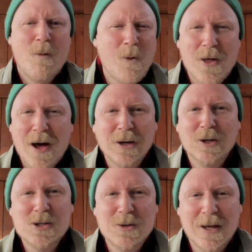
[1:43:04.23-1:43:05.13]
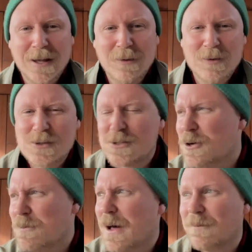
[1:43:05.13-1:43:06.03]
Well, I could do that in
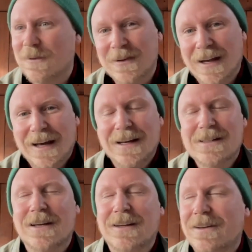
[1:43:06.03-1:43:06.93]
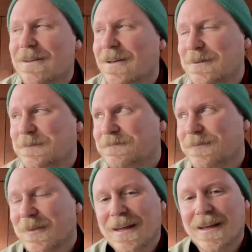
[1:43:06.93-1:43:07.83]
two months. It's like,
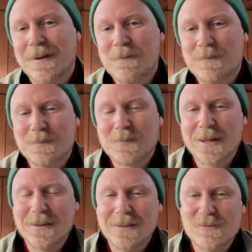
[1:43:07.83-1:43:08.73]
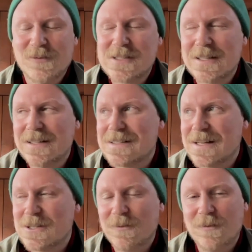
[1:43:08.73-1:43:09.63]
yeah.
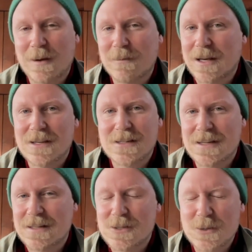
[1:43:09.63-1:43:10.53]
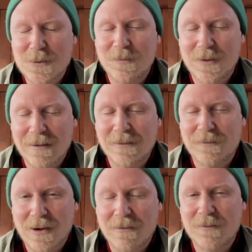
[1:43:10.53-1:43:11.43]
Facilitation and fabrication, they're two very,
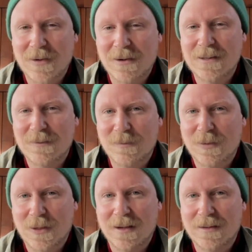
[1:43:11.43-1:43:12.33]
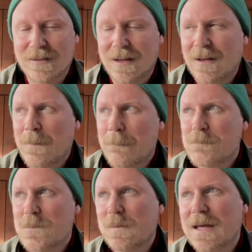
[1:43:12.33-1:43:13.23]
very, very different things.
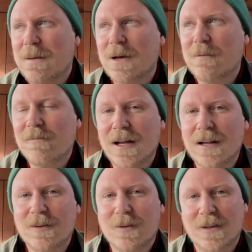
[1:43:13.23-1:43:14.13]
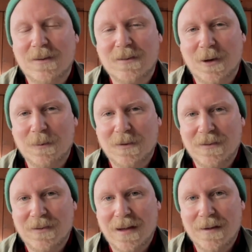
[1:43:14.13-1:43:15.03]
But maybe I'm really talking to
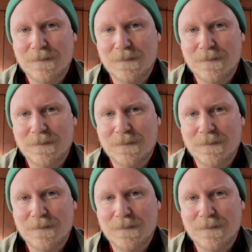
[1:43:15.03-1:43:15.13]
sculptors there.